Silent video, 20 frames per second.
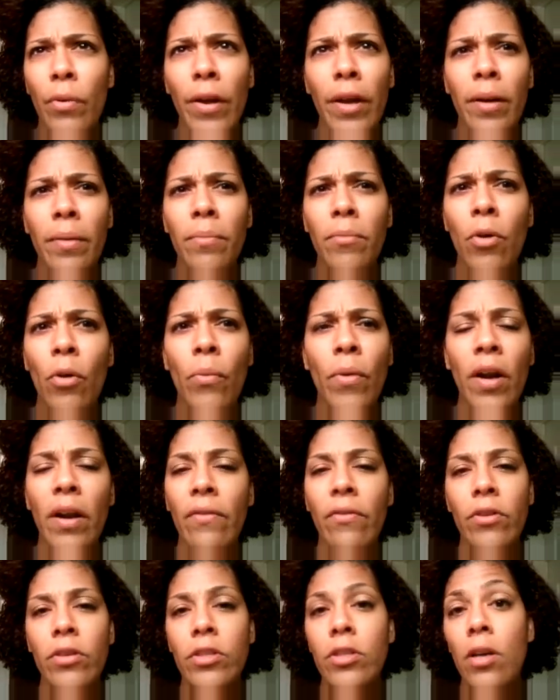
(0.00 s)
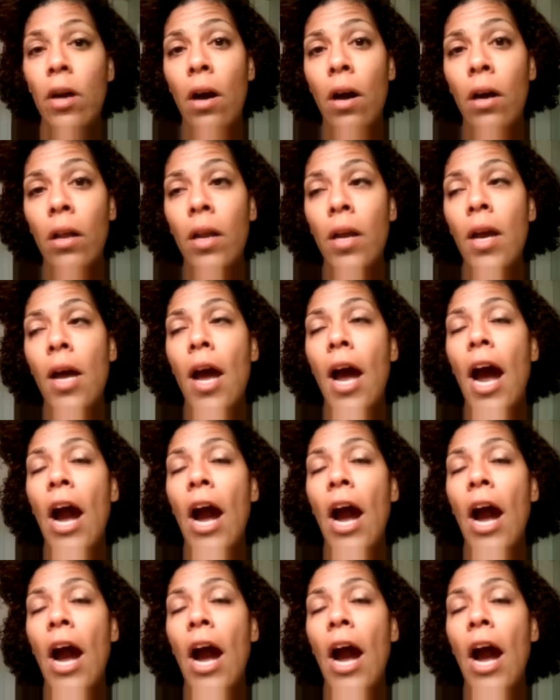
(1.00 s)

cream or whatever it's called.